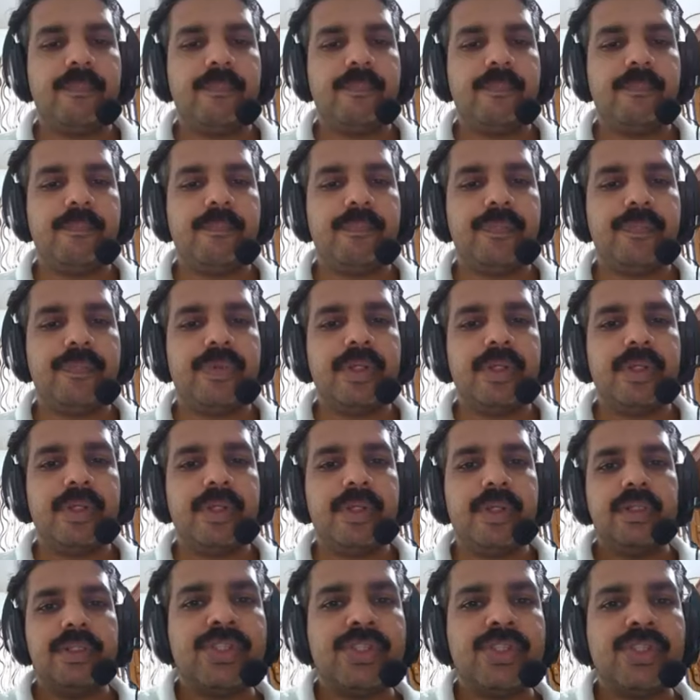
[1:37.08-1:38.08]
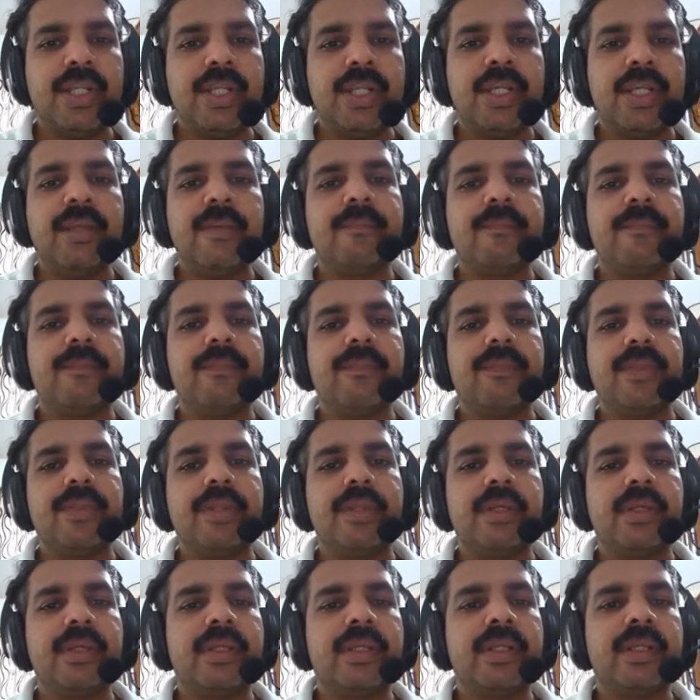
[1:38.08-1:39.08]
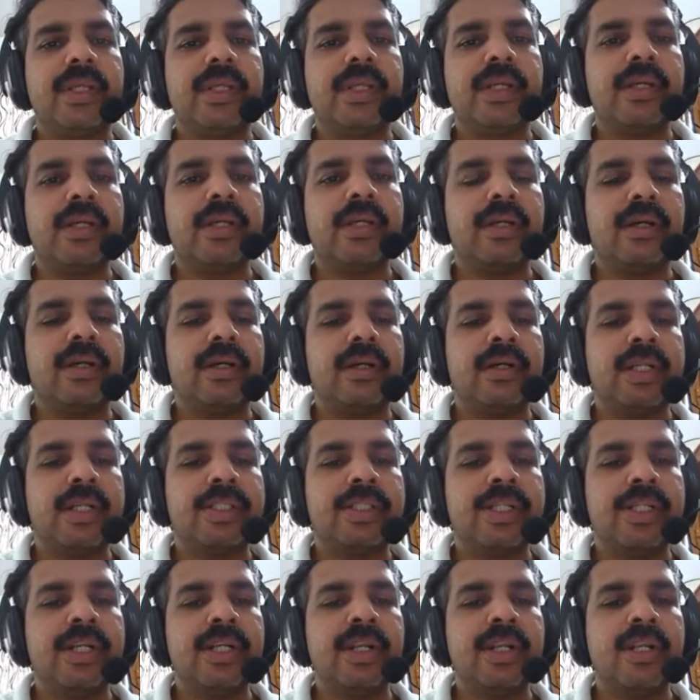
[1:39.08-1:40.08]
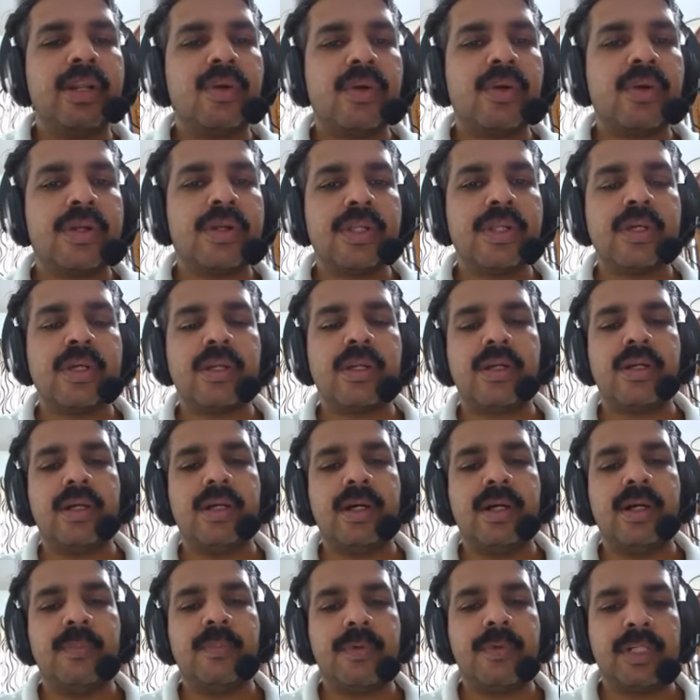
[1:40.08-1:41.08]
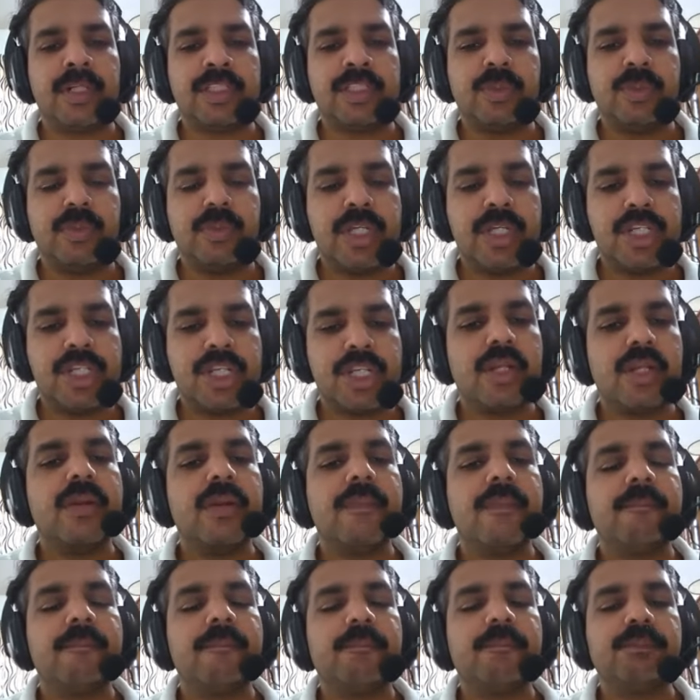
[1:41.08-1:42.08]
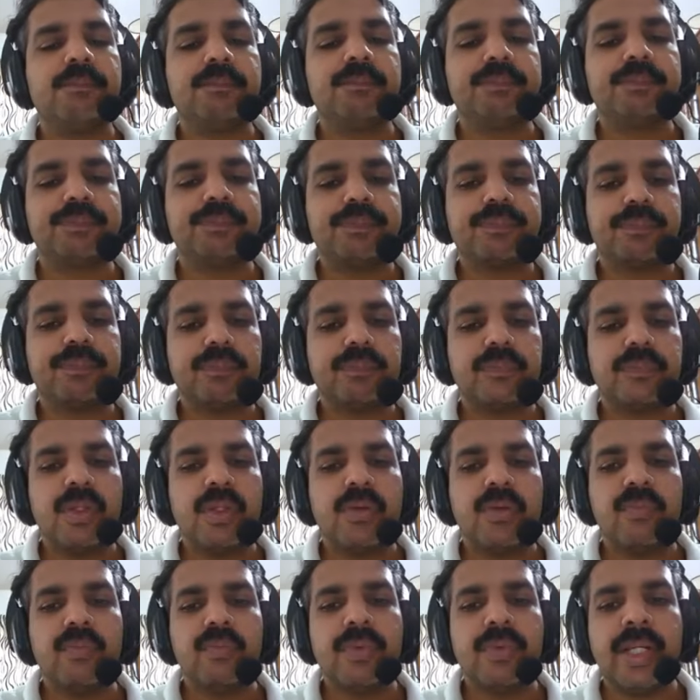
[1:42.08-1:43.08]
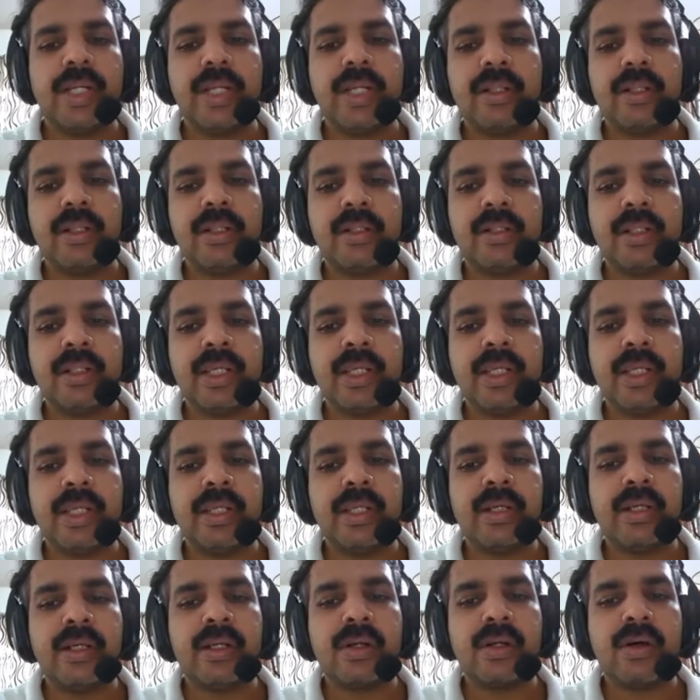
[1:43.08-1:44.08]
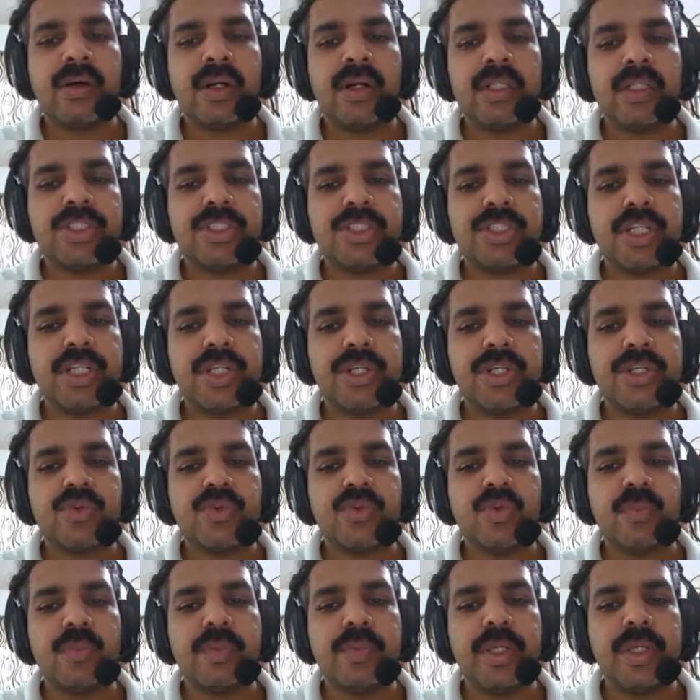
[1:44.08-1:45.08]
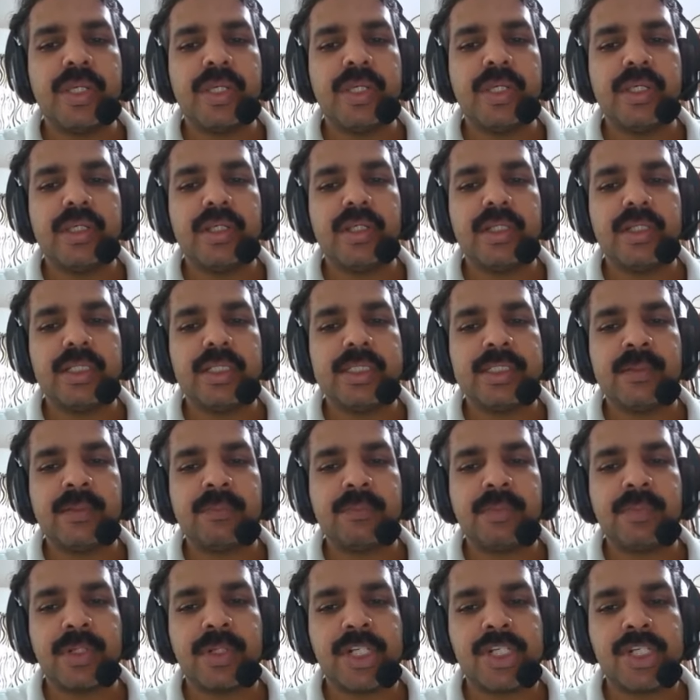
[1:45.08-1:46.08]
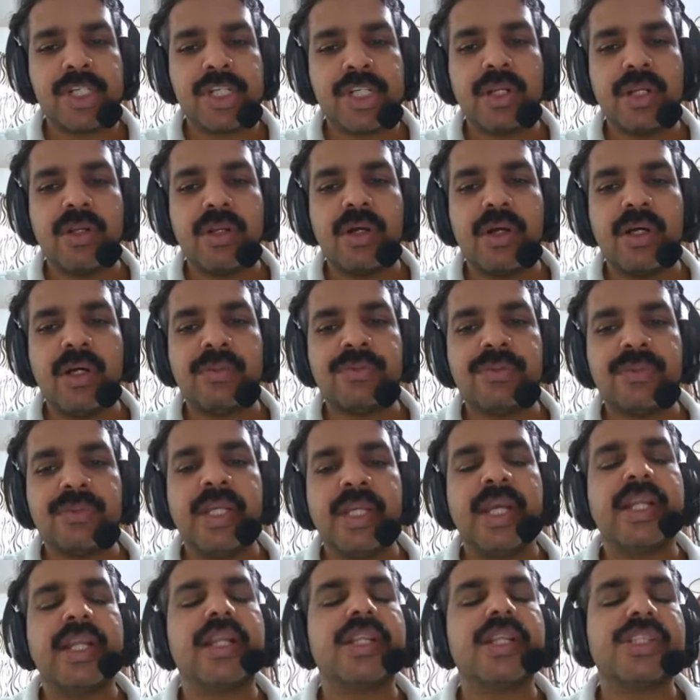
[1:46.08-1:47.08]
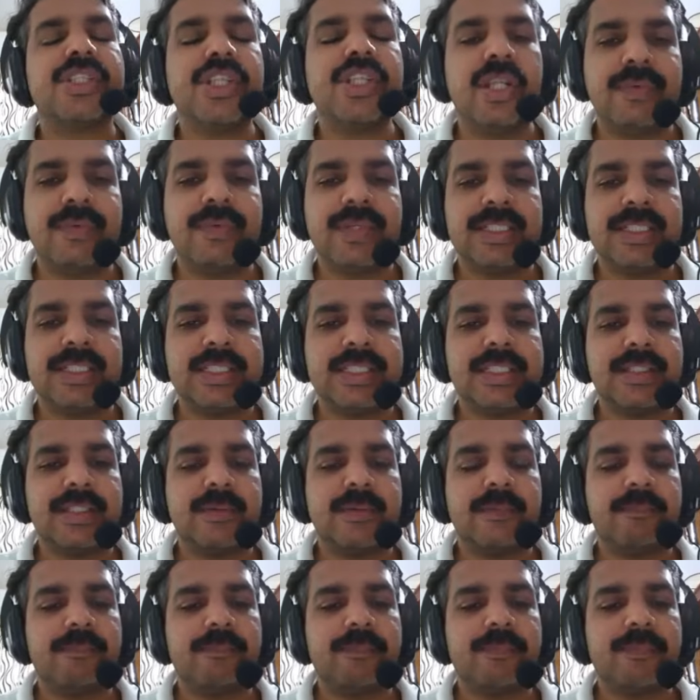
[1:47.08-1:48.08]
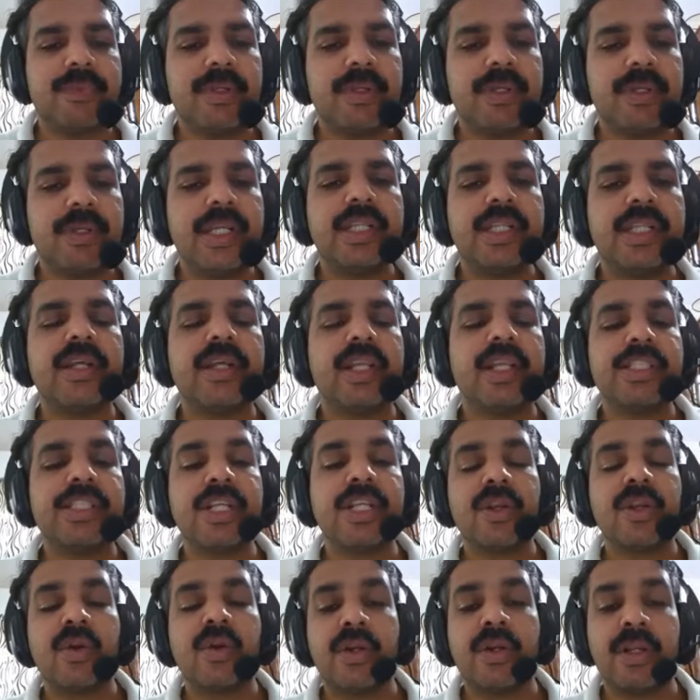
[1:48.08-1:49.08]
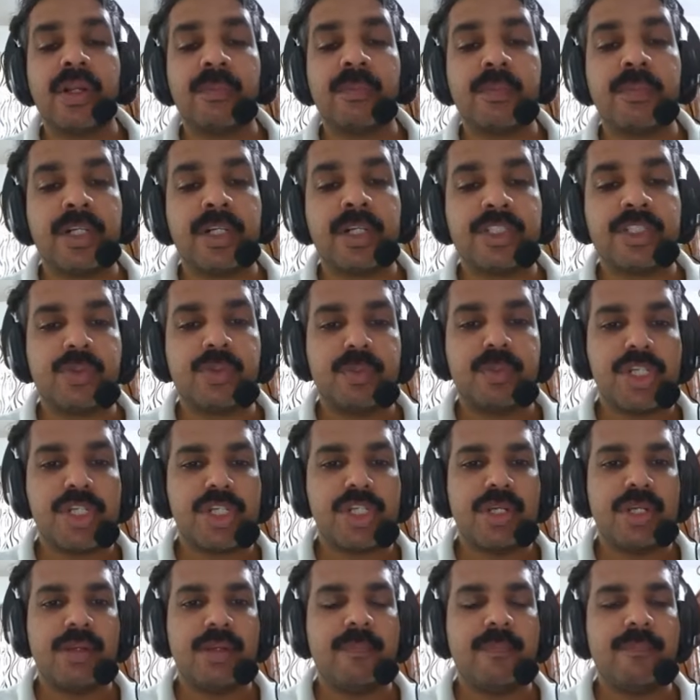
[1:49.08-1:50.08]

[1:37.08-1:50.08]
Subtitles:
So okay, actually the rigid rotor approximation, we get the constant 2b separation of the energy levels in the rigid rotor approximation.